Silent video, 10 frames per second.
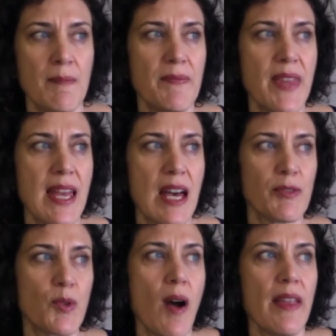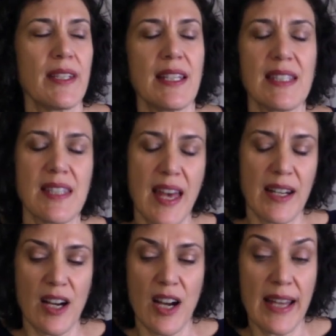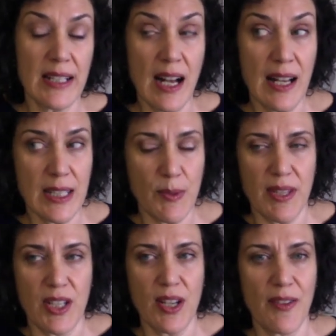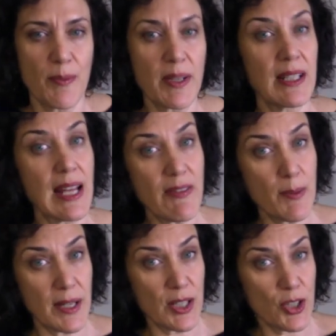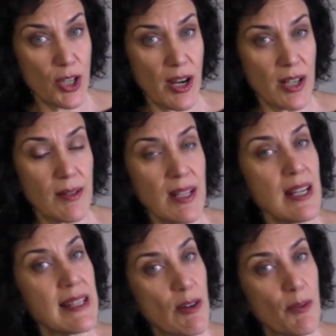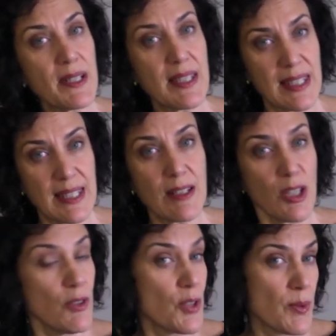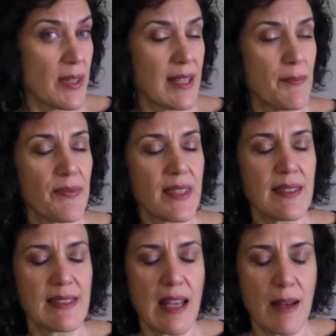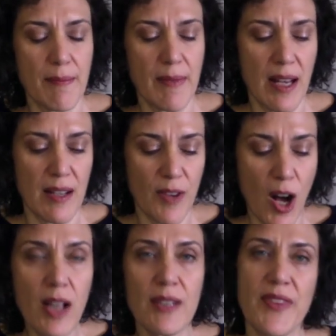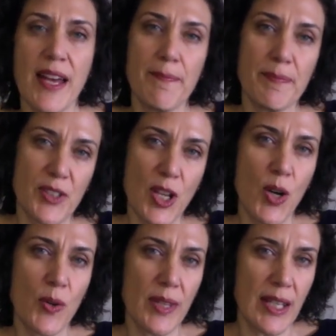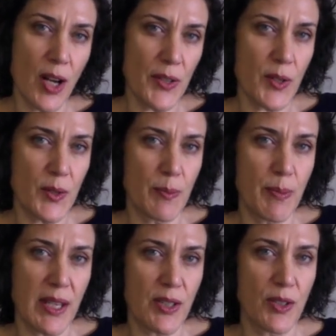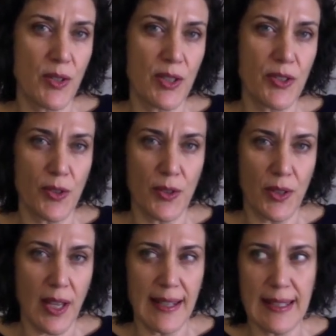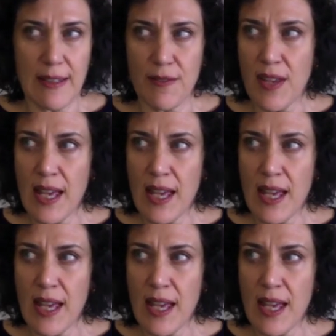They have qualities that are at odds with each other, but in everybody's chart, there will be usually some of all of them. So it also speaks to the certain kinds of